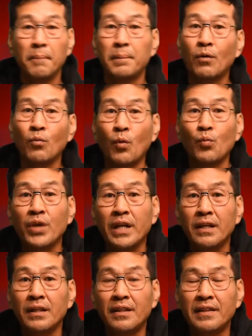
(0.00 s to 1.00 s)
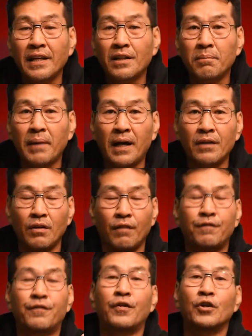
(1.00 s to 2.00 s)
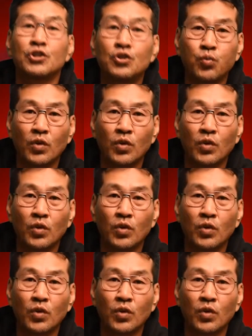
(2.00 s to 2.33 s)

But when we think about verse